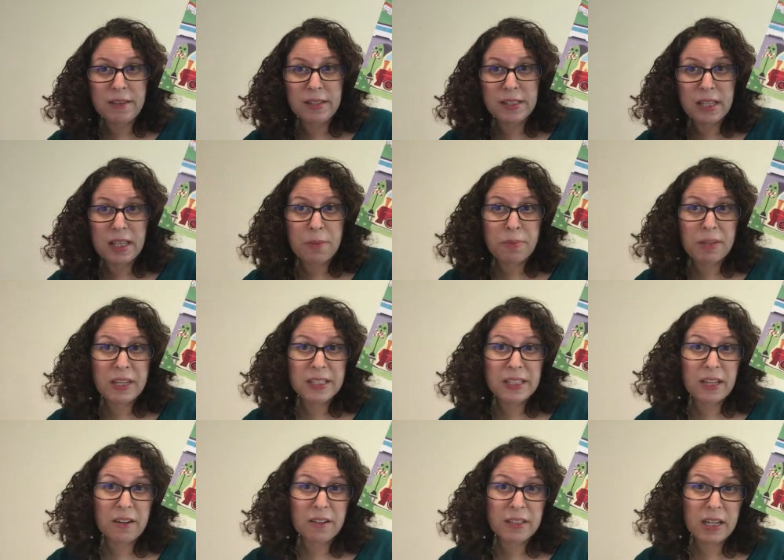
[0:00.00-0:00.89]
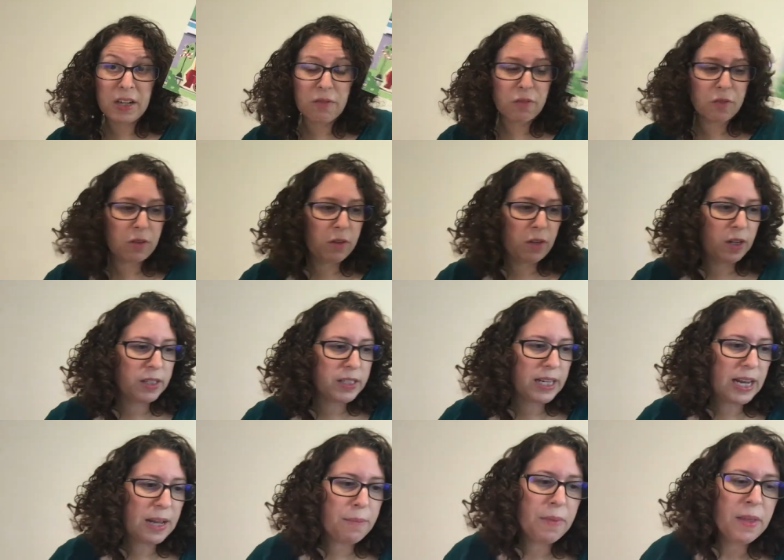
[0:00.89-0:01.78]
and these keep kids entertained for a long
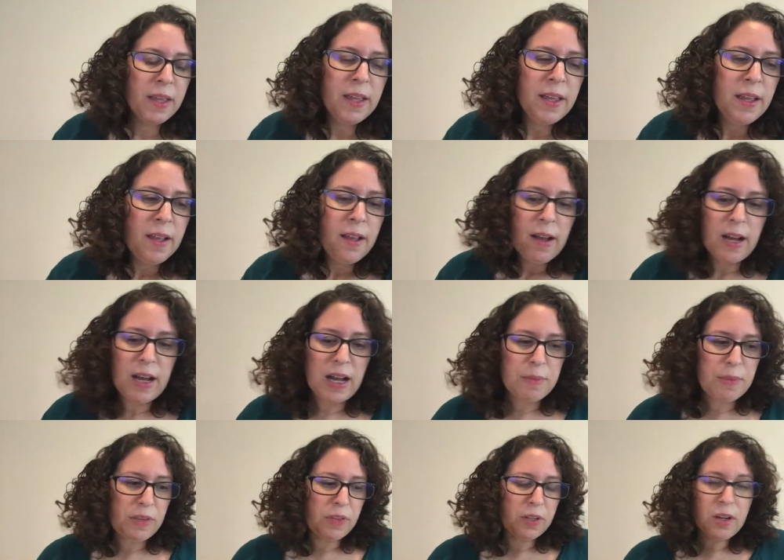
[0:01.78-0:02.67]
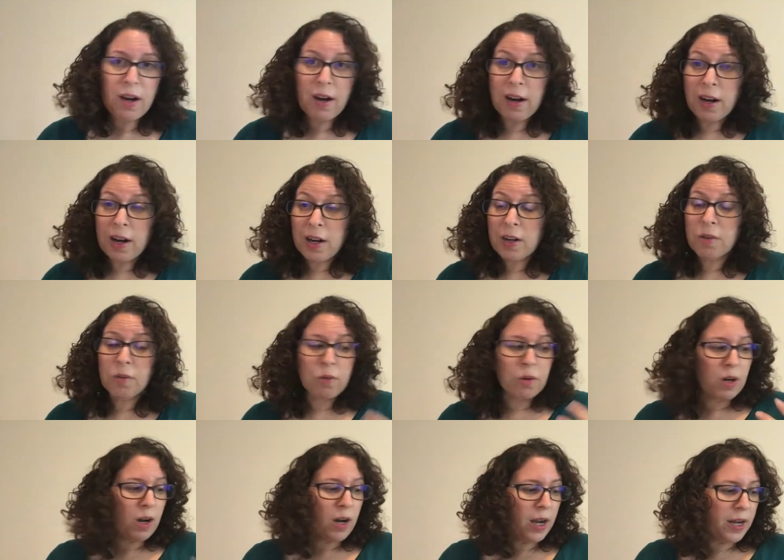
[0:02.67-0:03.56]
time um, in the car
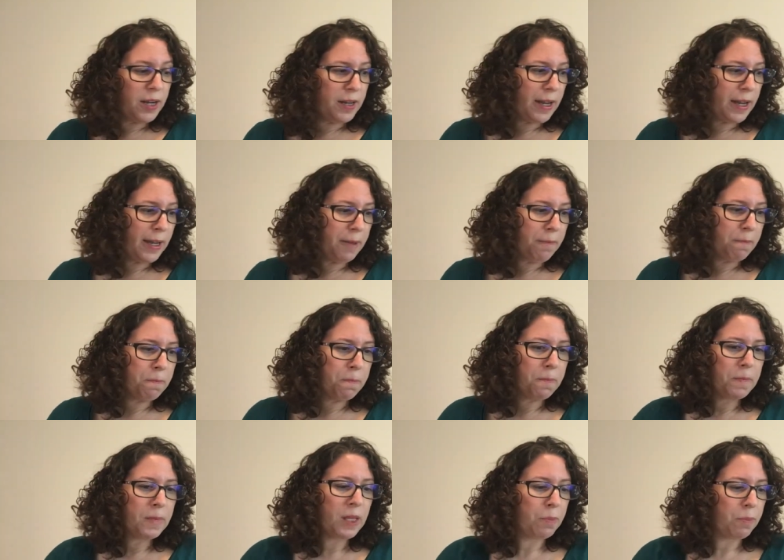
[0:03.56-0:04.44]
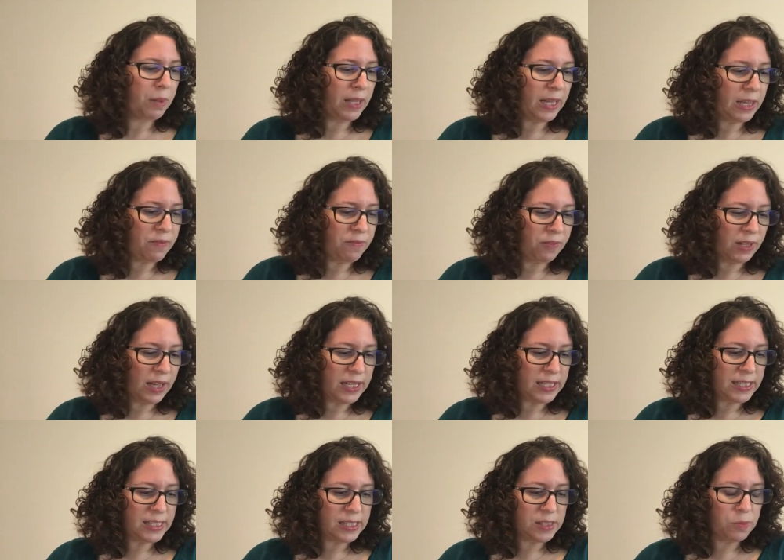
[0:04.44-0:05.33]
or on um, plane
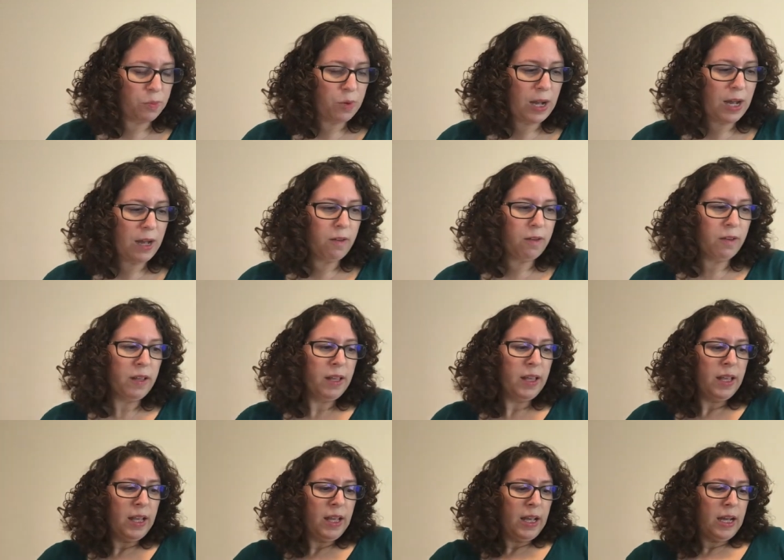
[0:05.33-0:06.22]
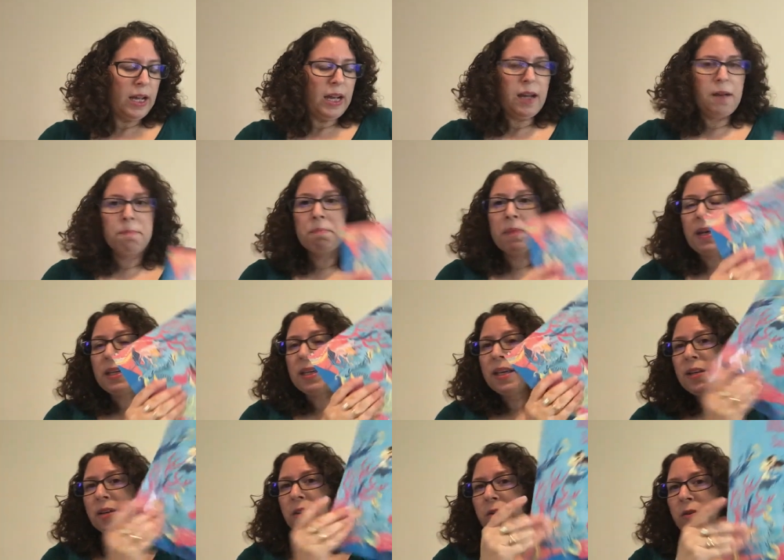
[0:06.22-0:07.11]
flights as well. Um, my
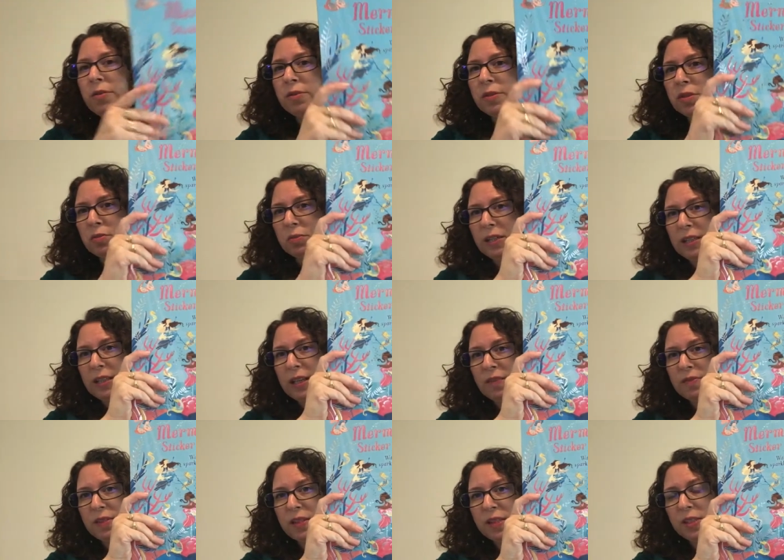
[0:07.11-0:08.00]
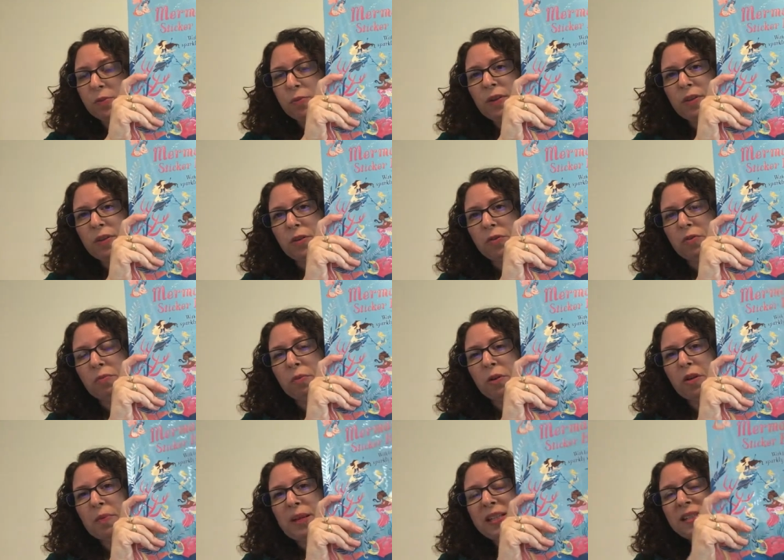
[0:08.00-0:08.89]
kiddo, who's three, loves this one, the New
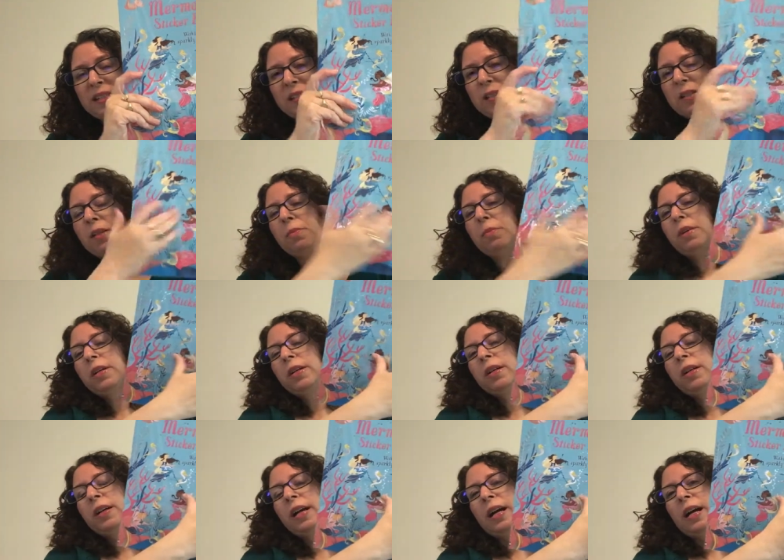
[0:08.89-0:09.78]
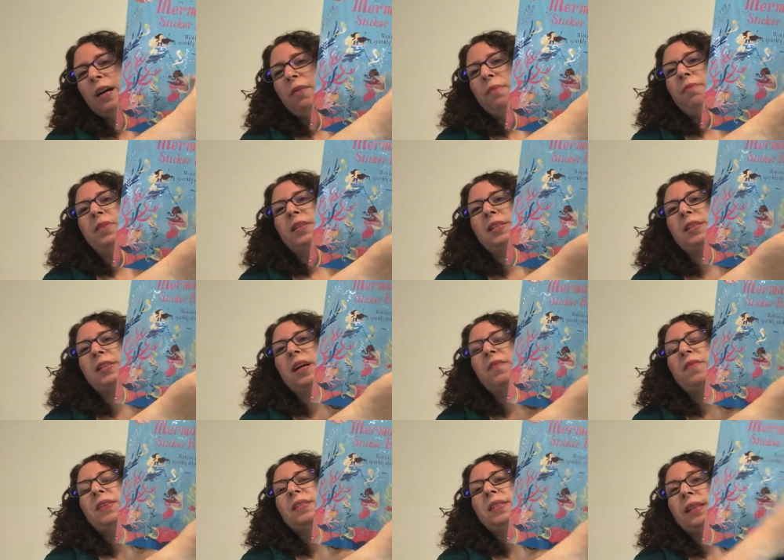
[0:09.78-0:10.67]
Mermaid sticker book. Um, this is
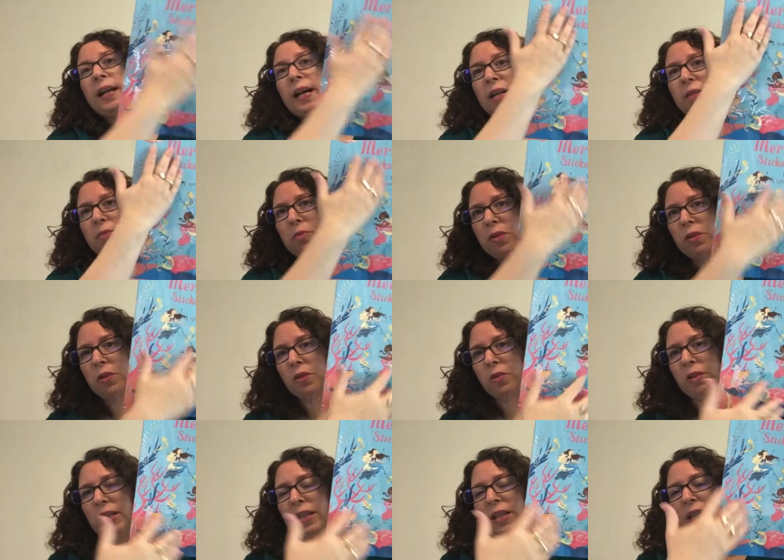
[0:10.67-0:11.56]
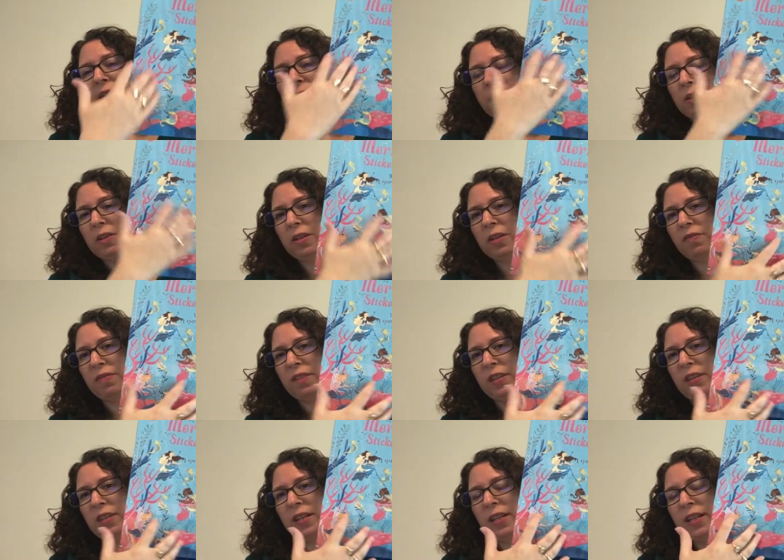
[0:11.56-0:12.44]
obviously kind of more girly with all of
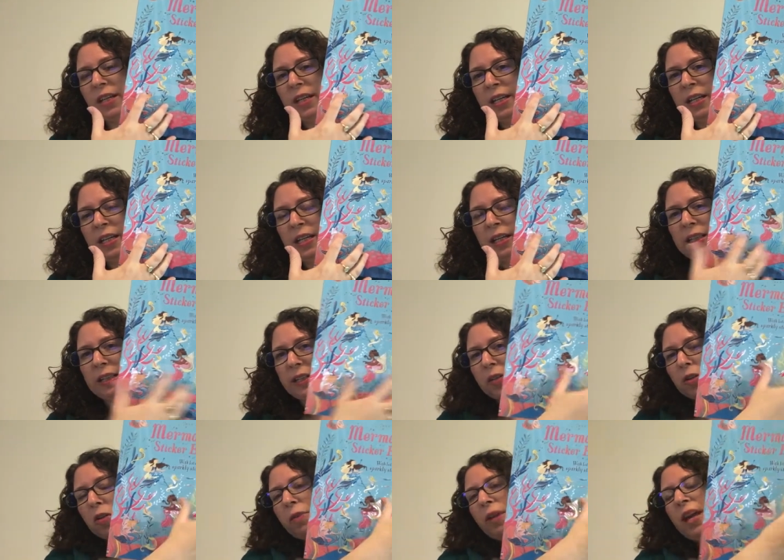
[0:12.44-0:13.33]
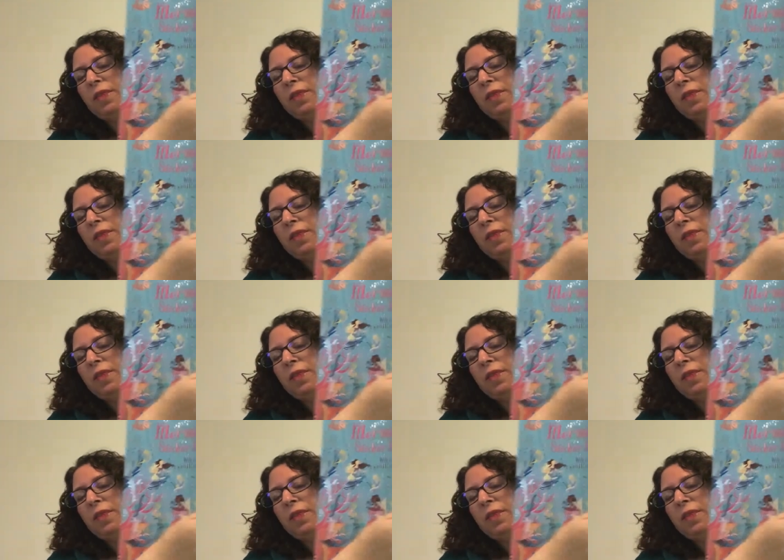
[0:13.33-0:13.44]
the glitter. We